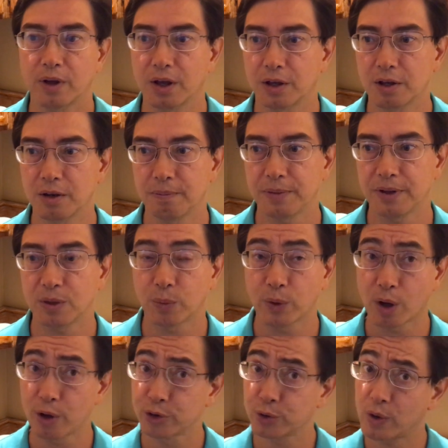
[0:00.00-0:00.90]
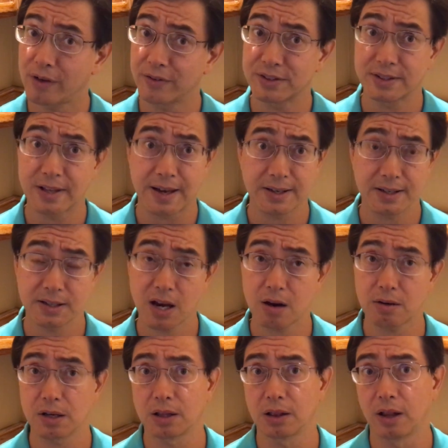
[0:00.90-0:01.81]
It can be, we also have
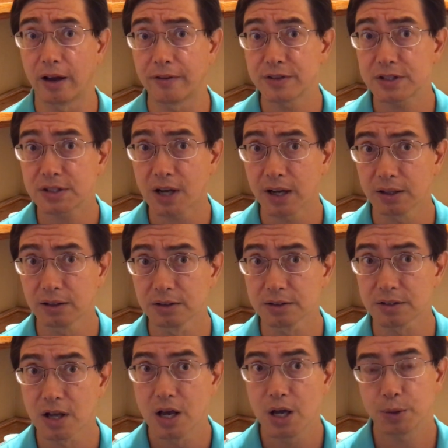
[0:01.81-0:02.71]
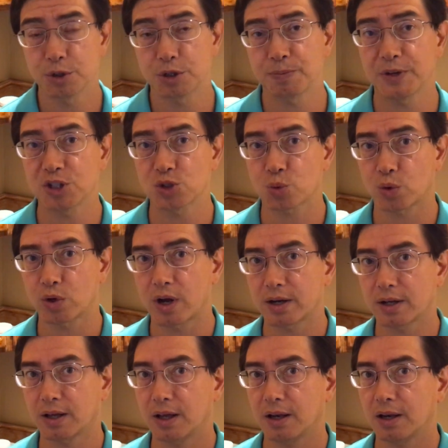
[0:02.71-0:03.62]
sedentary lifestyles, which means we're
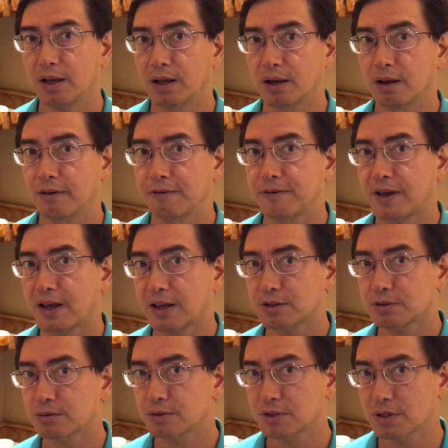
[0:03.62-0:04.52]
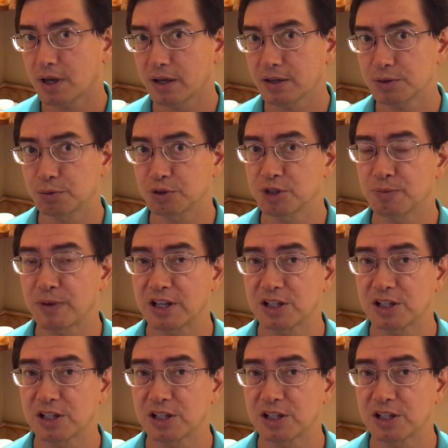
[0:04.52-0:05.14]
not gaining enough exercise, which